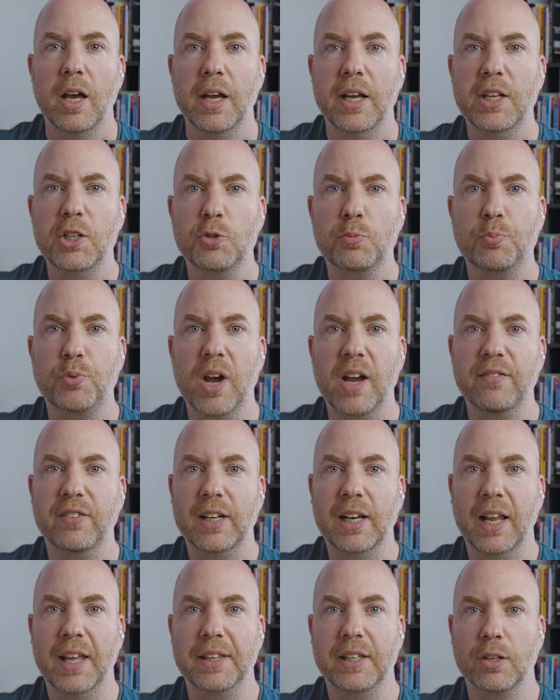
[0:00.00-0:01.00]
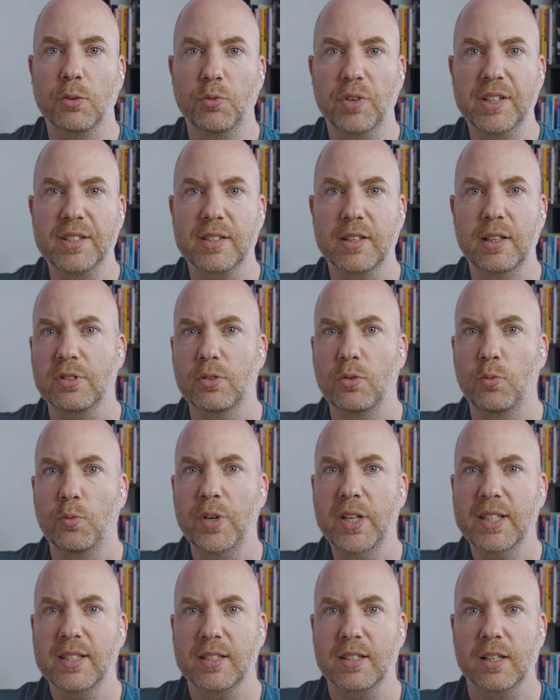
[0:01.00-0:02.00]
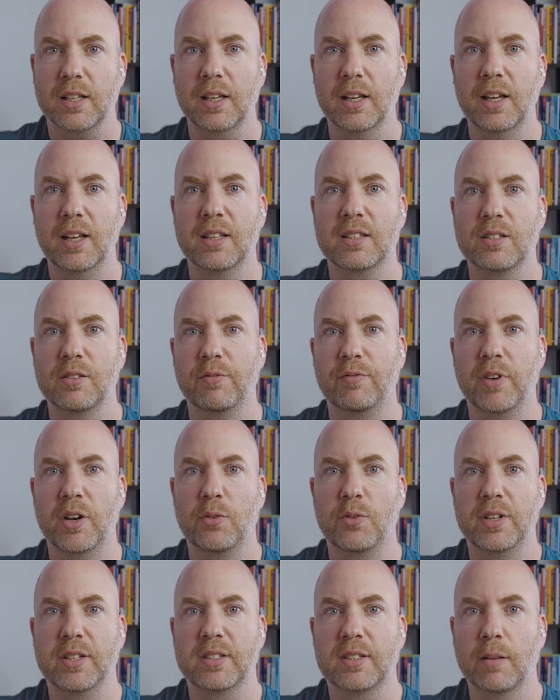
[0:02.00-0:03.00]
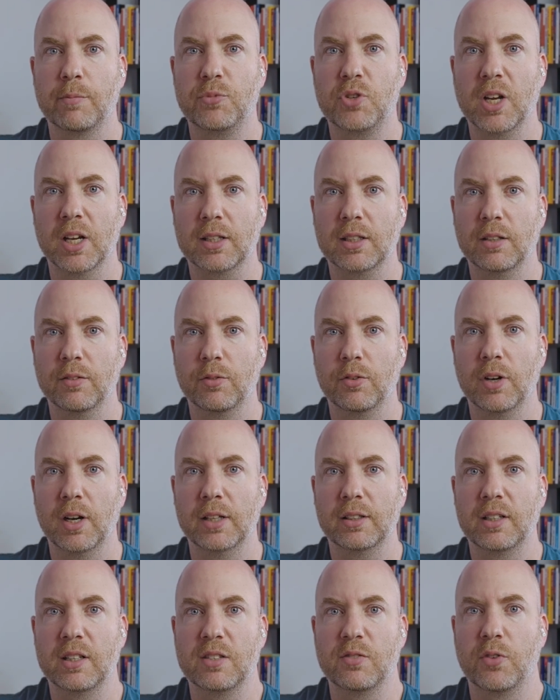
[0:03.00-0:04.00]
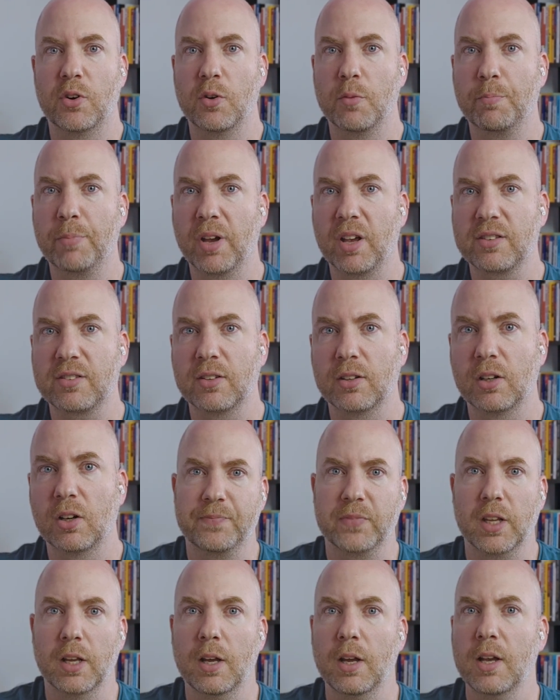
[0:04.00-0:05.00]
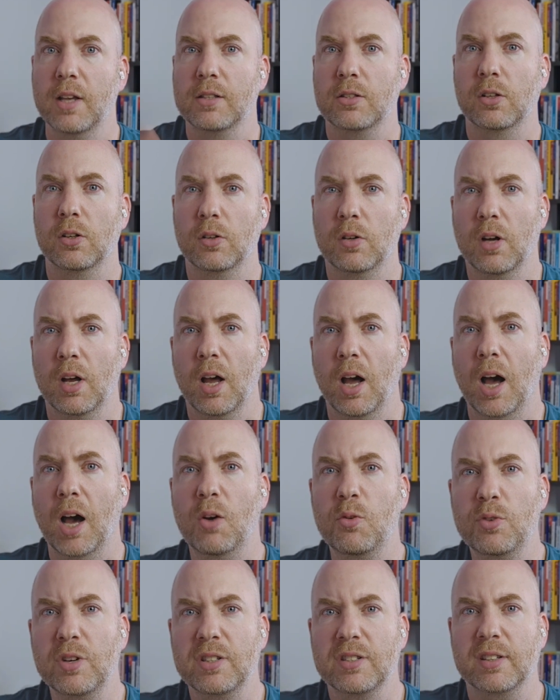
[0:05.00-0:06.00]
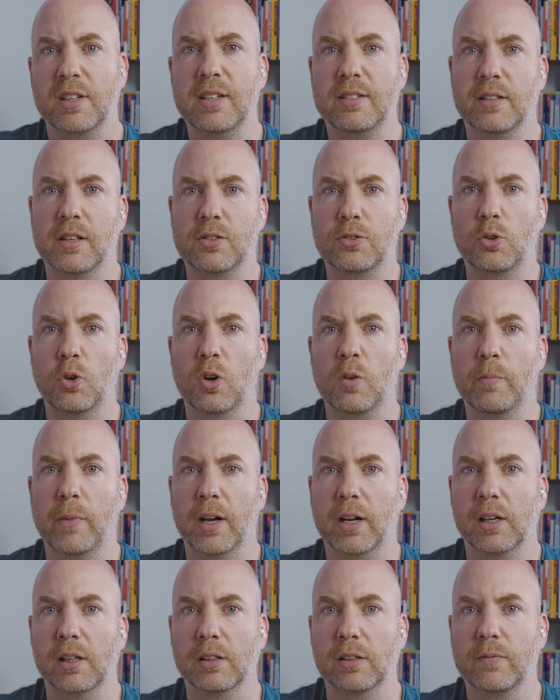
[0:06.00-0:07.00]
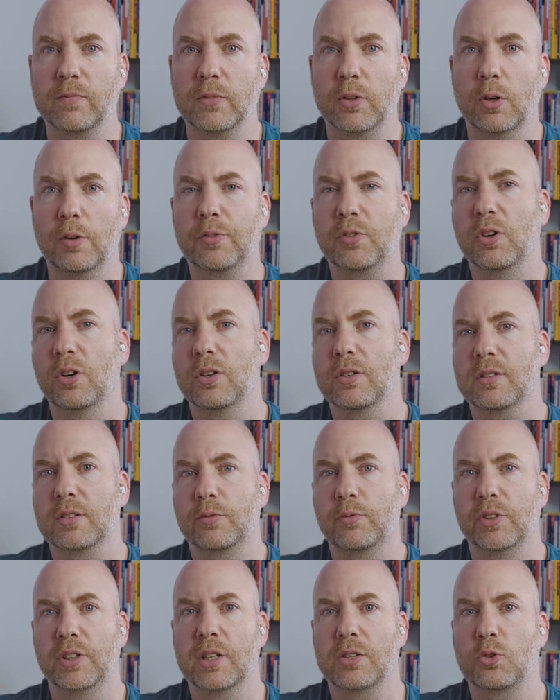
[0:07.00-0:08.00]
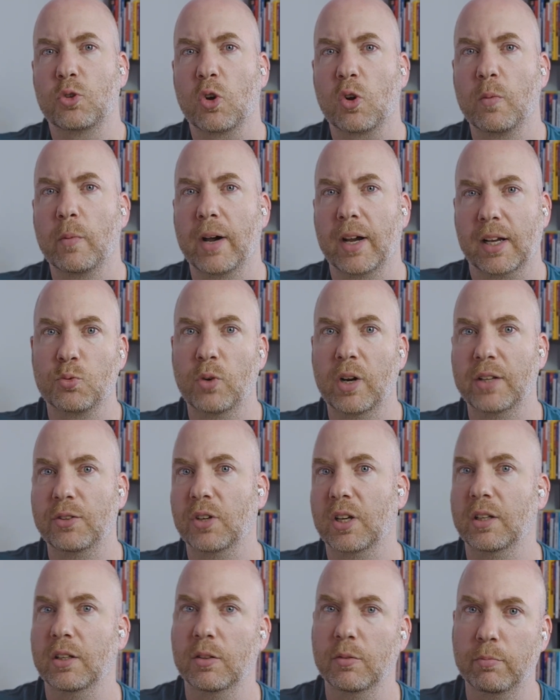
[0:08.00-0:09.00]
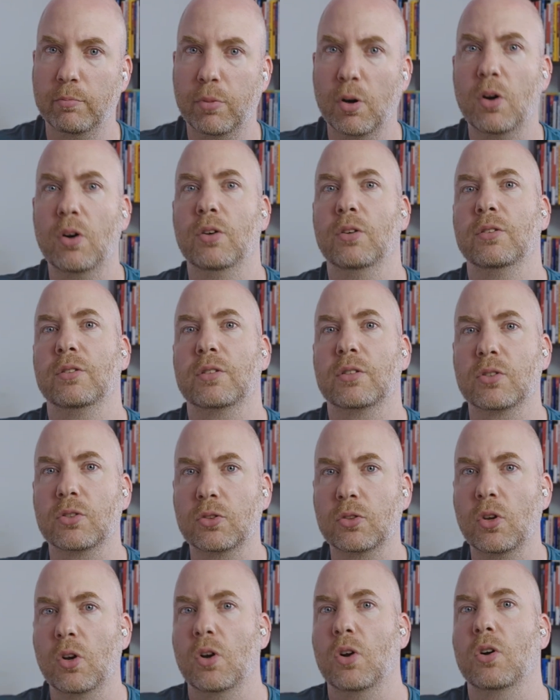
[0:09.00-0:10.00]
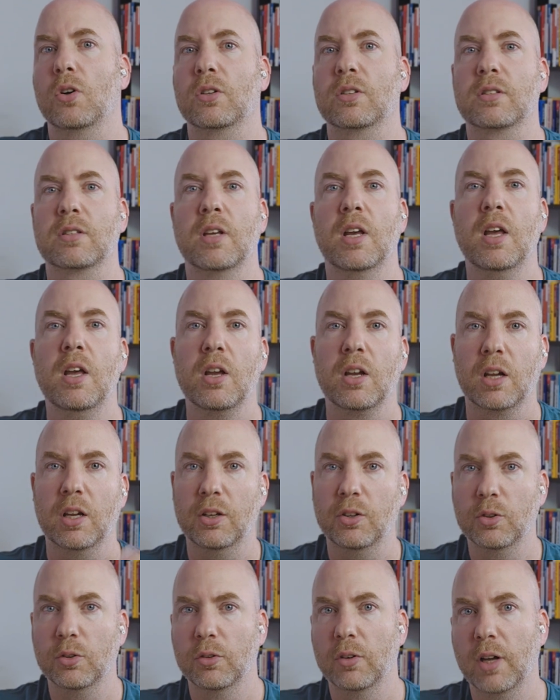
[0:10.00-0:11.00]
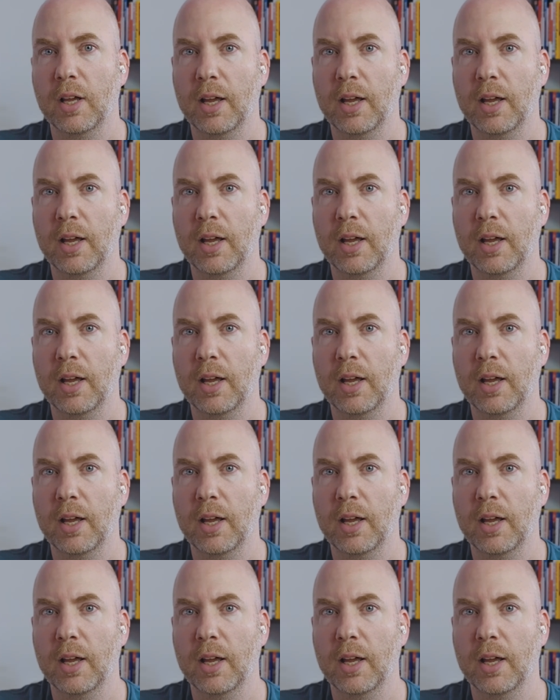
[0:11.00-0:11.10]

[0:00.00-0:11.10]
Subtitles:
private lending risky? Risk, it's very subjective, right? It's very personal. So how risky is the stock market? Of course, for the stock market, you can do bonds, stocks, you can do